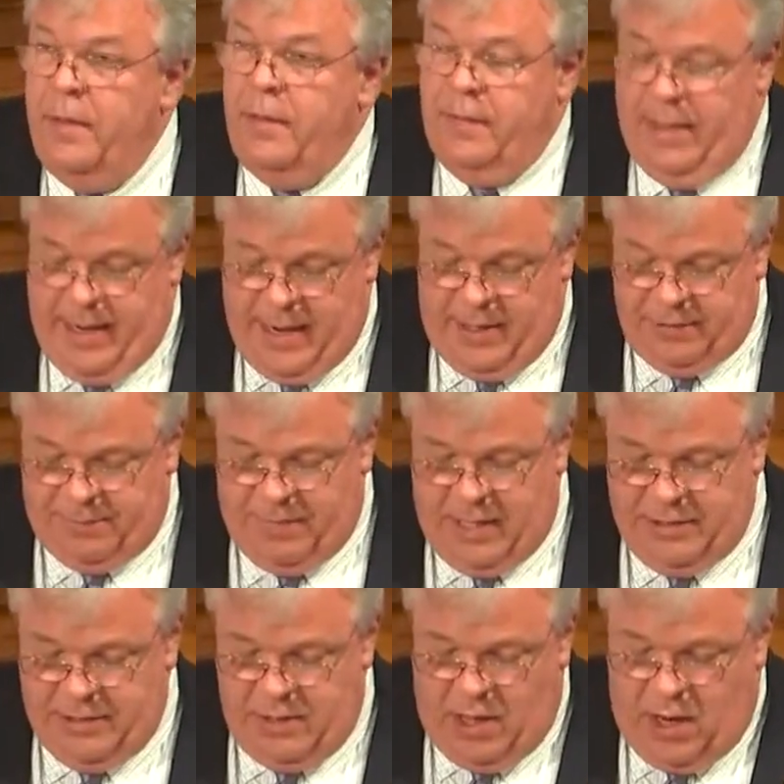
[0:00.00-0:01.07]
The House
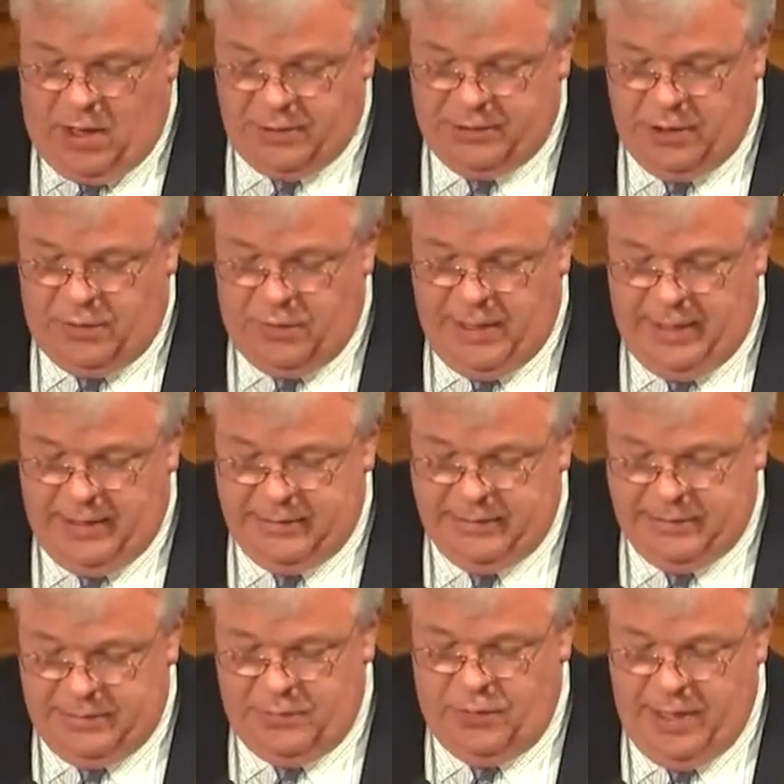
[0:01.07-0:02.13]
budget also
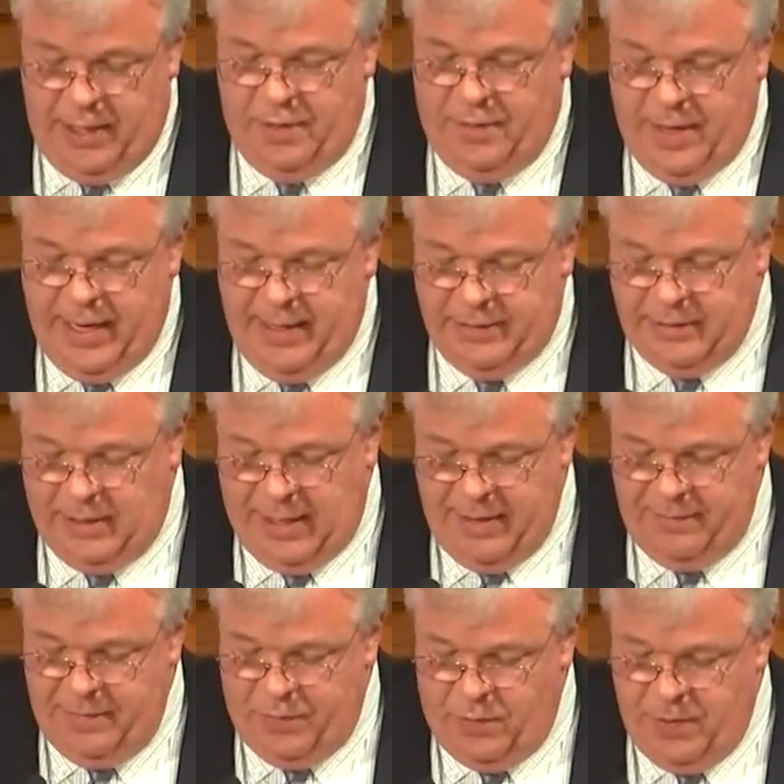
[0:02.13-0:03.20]
redirects
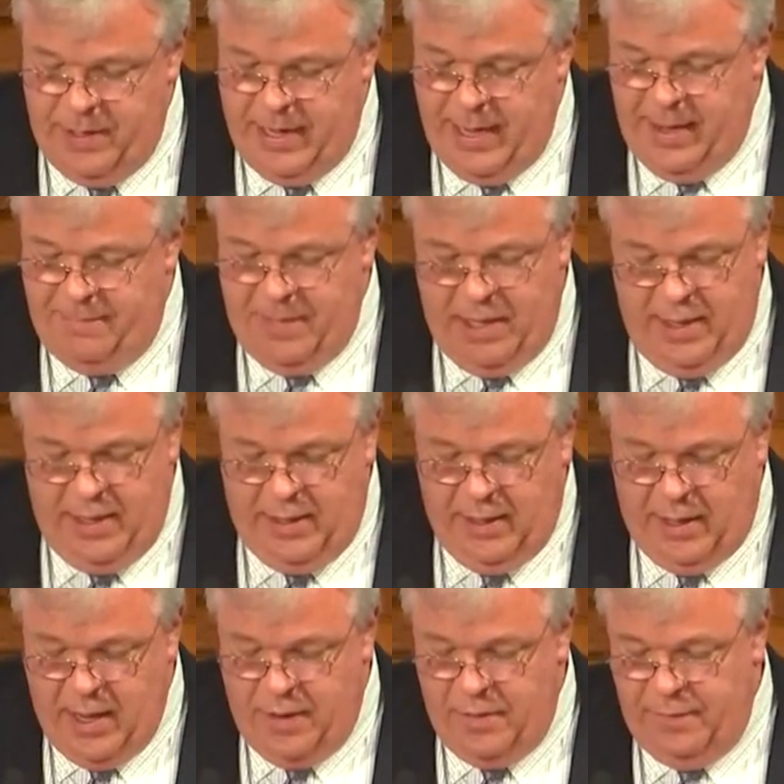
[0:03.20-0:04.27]
$11.9 million in
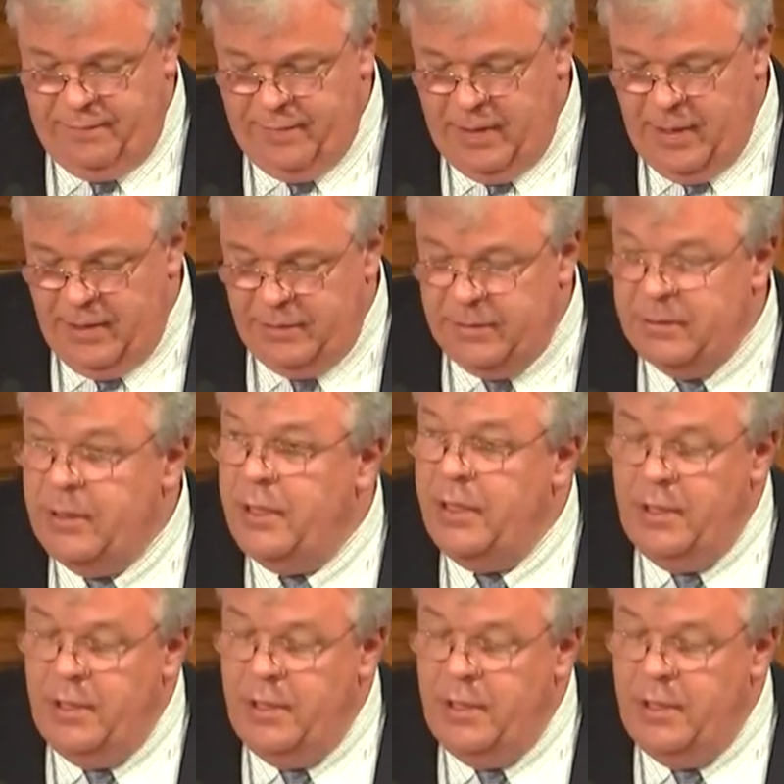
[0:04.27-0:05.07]
lottery funds